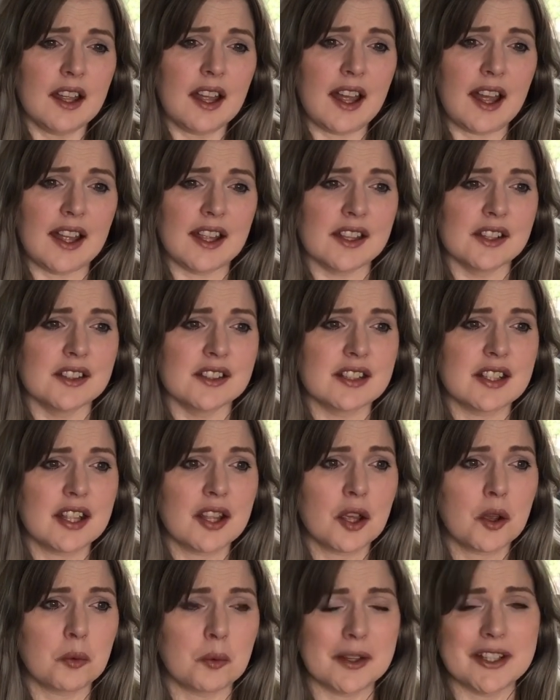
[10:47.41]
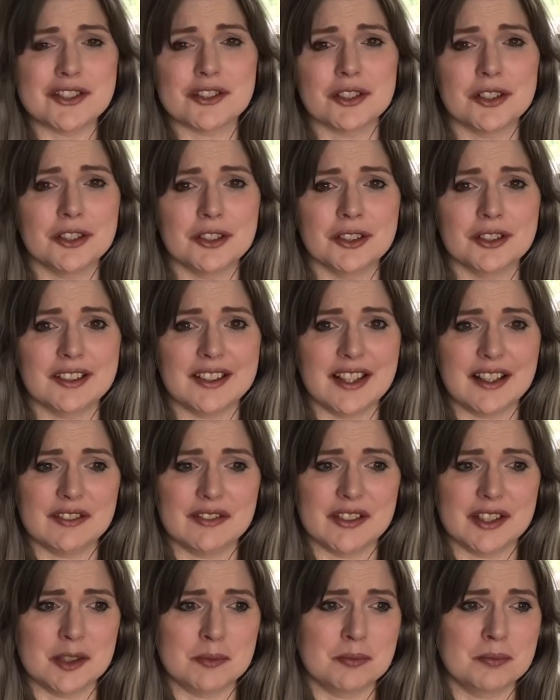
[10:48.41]
and we do live
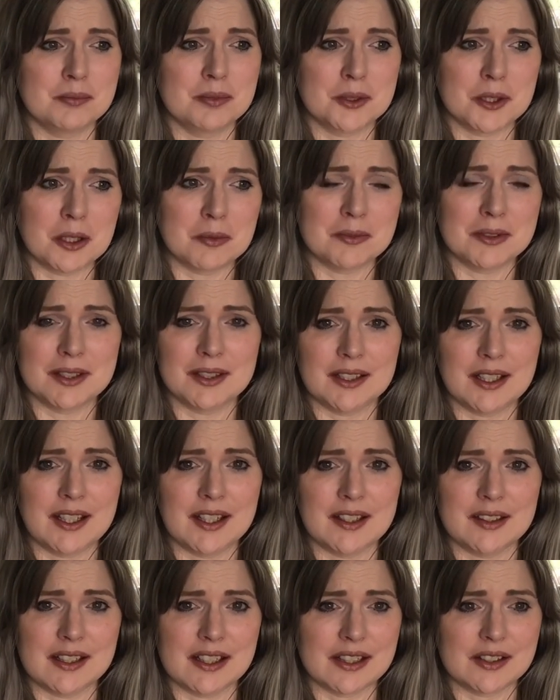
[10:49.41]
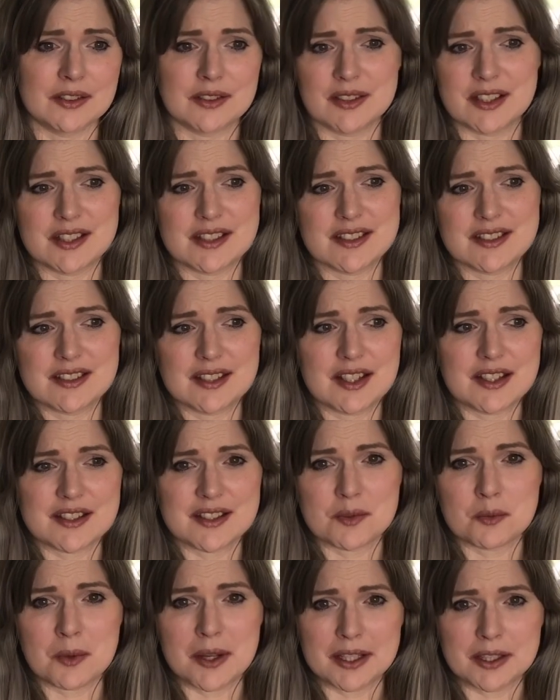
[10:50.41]
in a predominantly, like, it's a
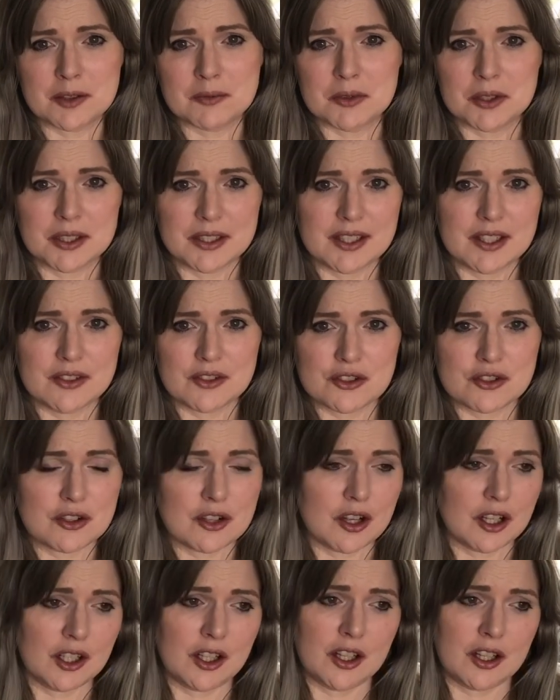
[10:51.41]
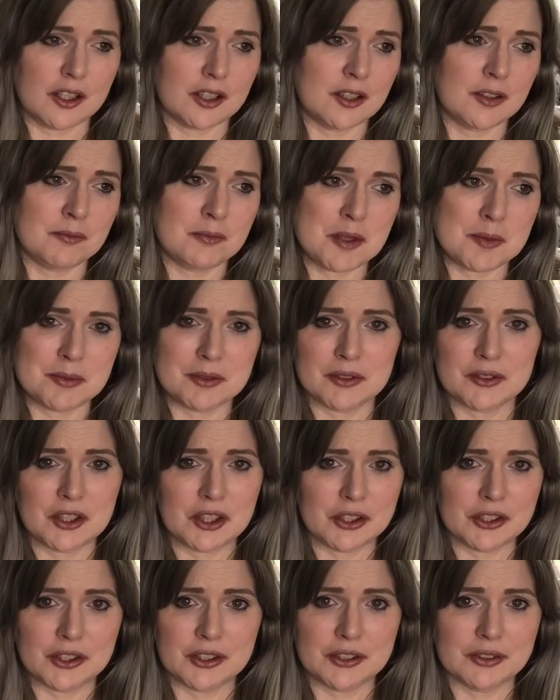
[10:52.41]
white community. There's not a lot of people of
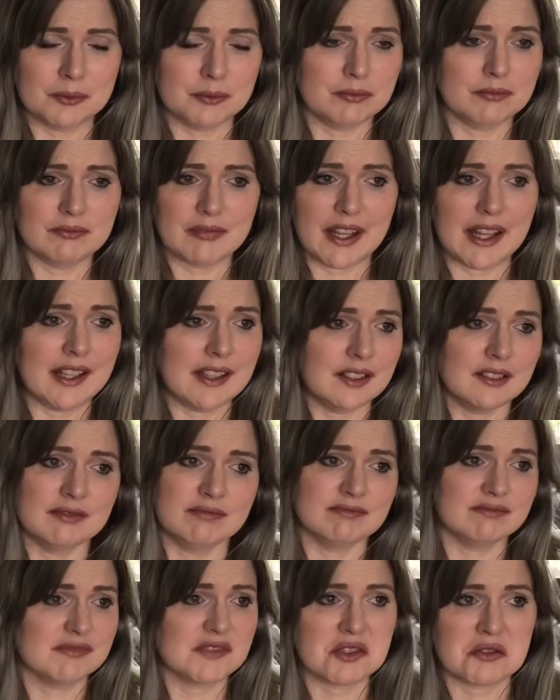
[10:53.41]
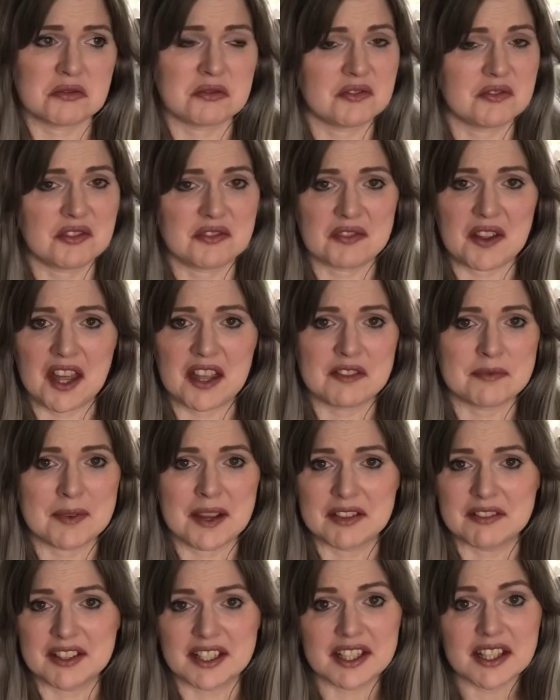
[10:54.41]
colour in sort of 5 mile
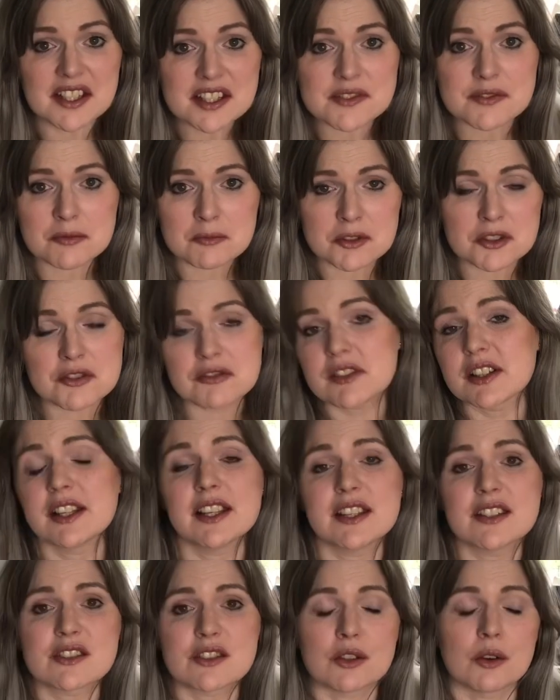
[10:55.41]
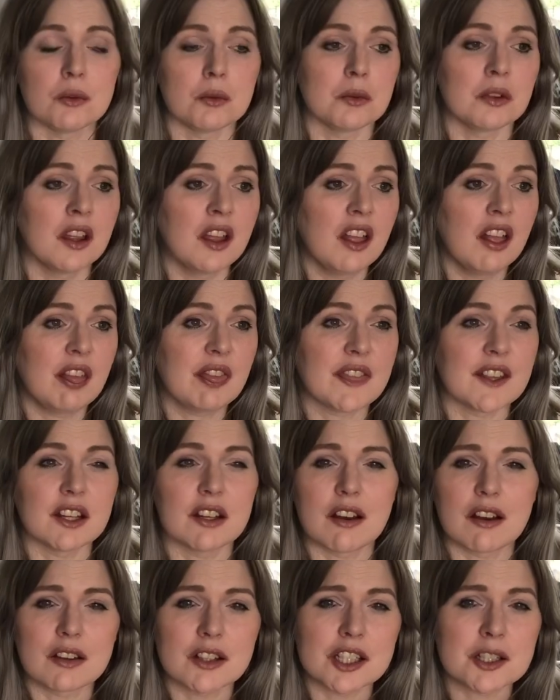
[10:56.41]
radius from us really, so they're
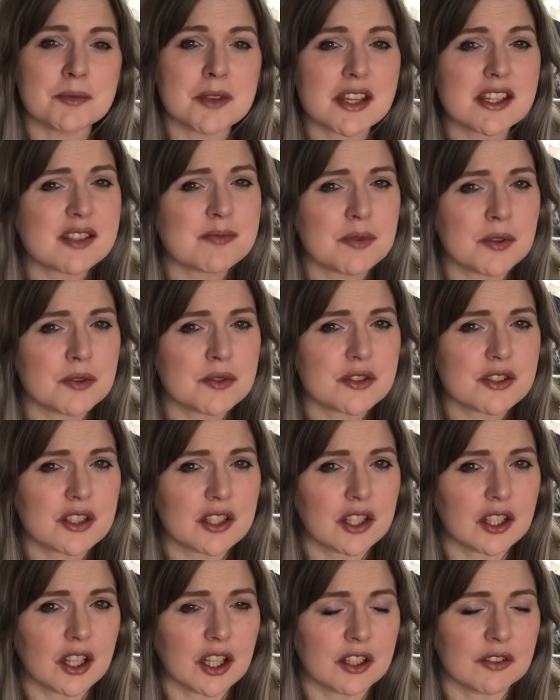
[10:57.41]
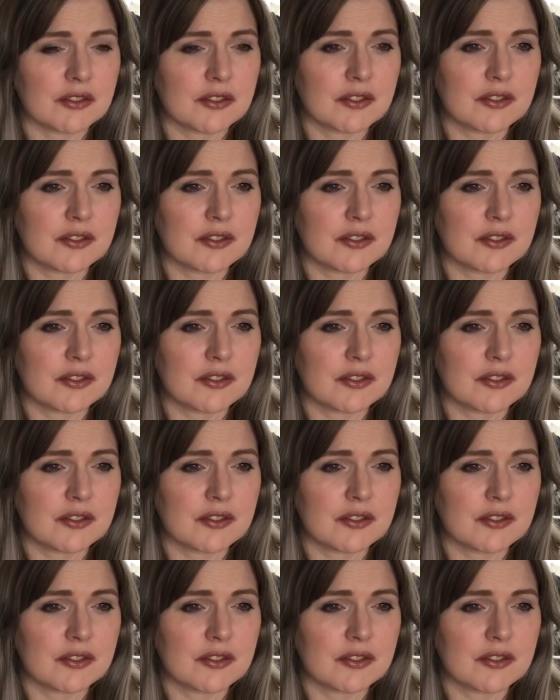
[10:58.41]
not going to be exposed to a lot of